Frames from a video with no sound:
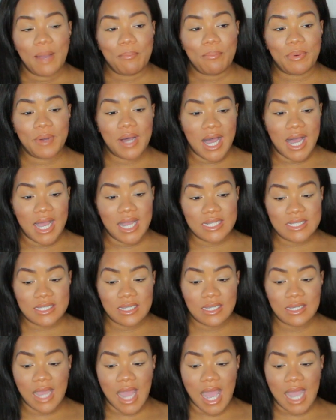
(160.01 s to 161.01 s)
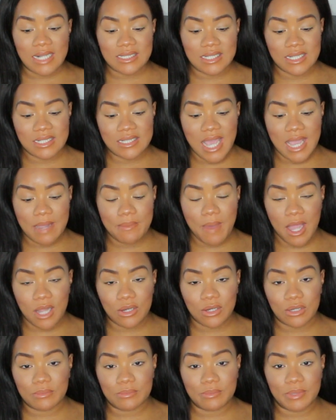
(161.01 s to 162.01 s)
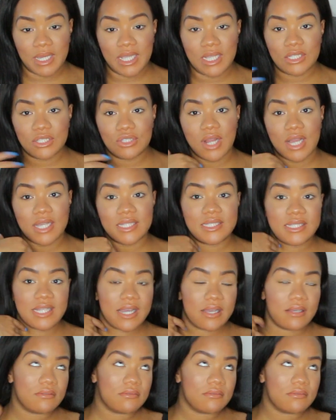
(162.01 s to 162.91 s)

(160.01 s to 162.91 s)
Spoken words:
But I did take my group B strep